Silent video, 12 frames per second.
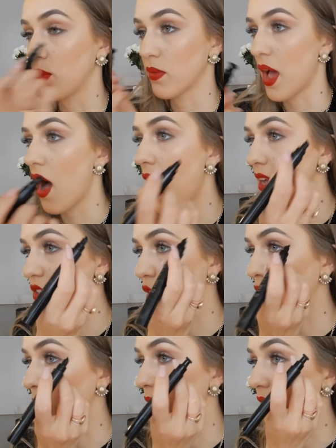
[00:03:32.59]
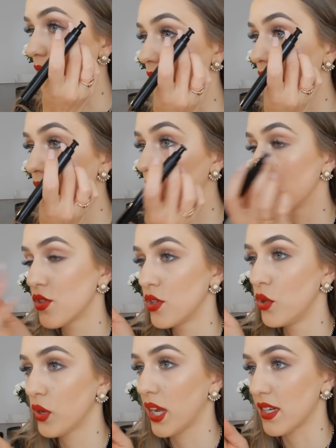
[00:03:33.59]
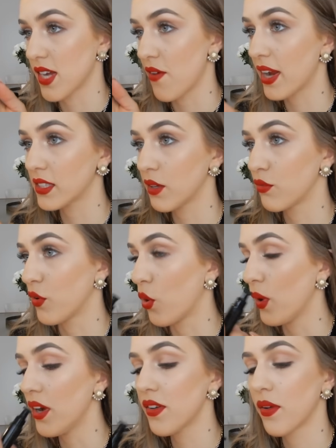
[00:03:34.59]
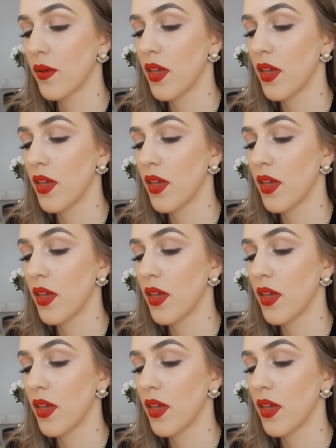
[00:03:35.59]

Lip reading: with my eyes open, looking directly forward